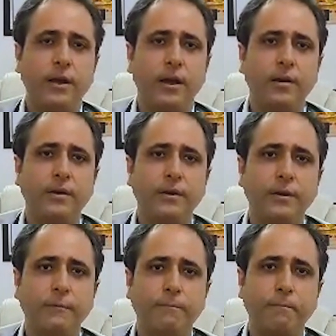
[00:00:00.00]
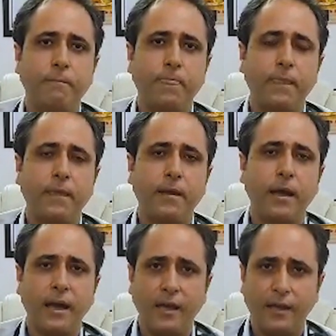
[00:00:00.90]
And
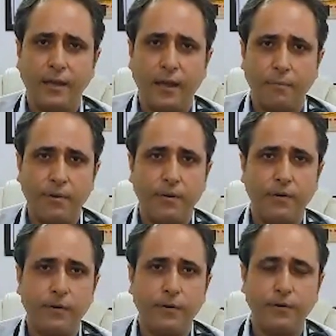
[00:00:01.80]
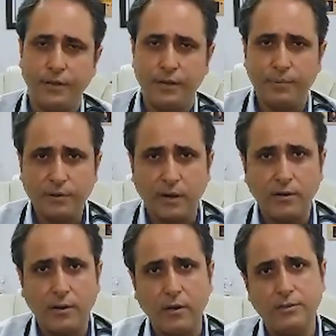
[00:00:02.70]
I am a DM in
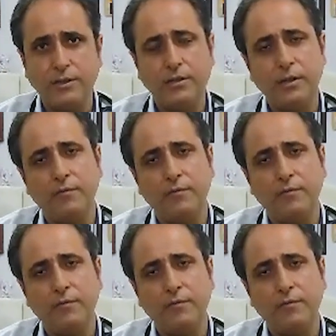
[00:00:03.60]
Cardiology,